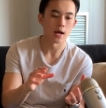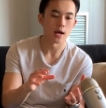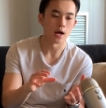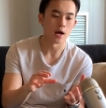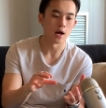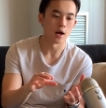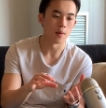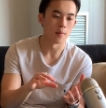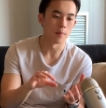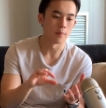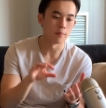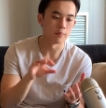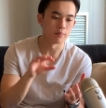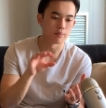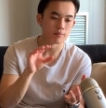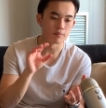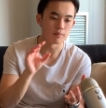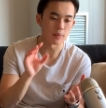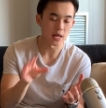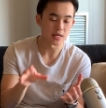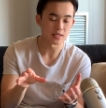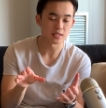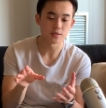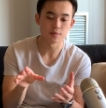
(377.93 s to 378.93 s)
um,
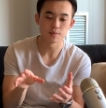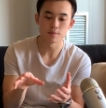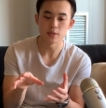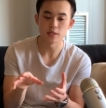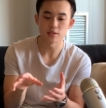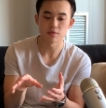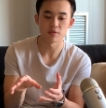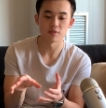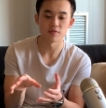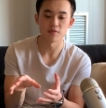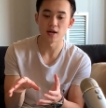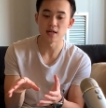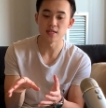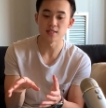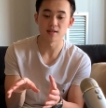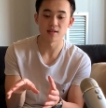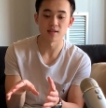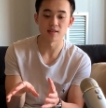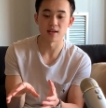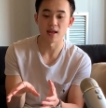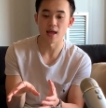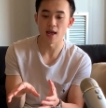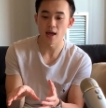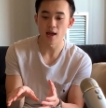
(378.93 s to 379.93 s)
best piece of advice I
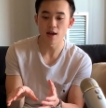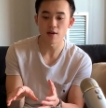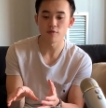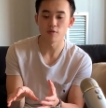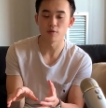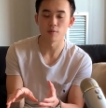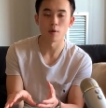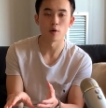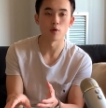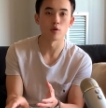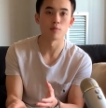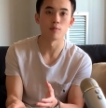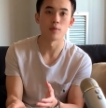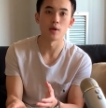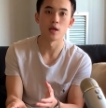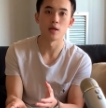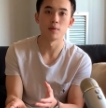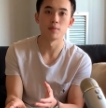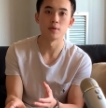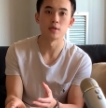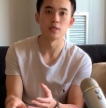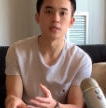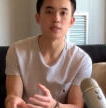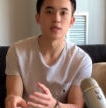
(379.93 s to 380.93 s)
can have from other
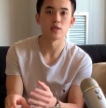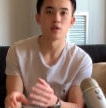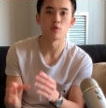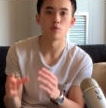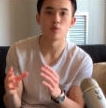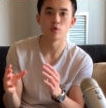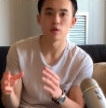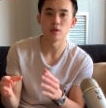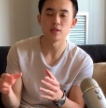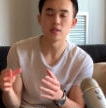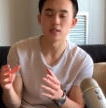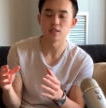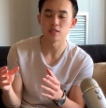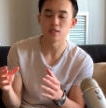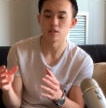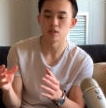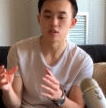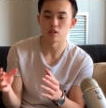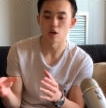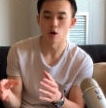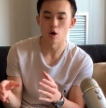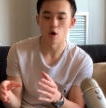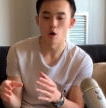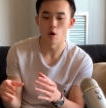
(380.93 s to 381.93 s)
babies that you really need to
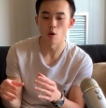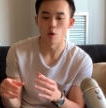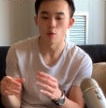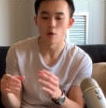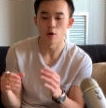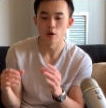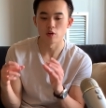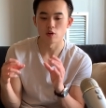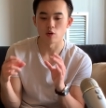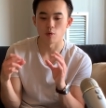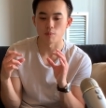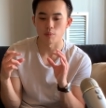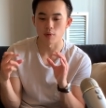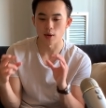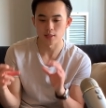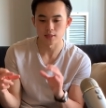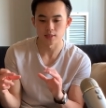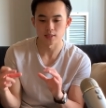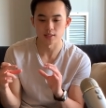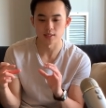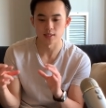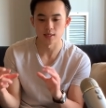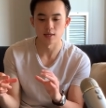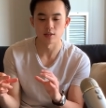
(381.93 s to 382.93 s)
know your
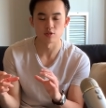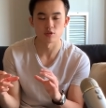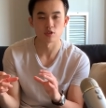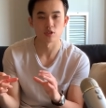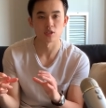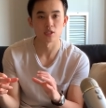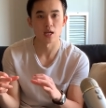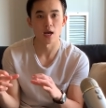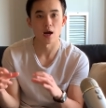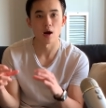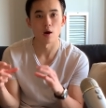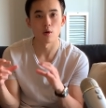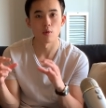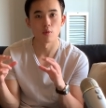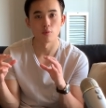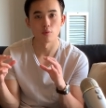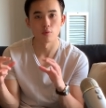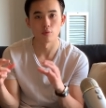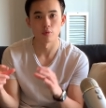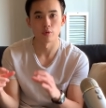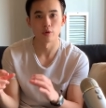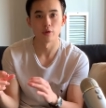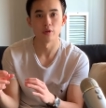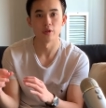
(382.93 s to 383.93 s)
presentation style
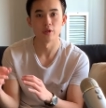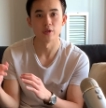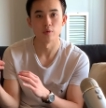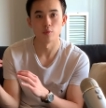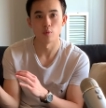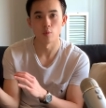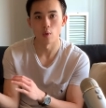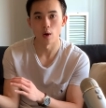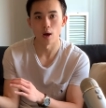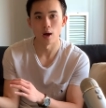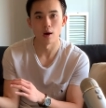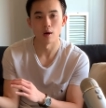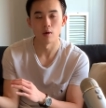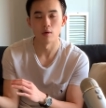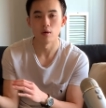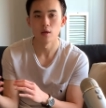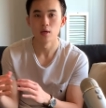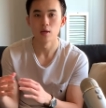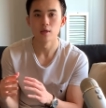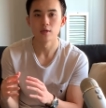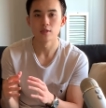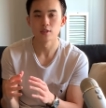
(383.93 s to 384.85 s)
really well.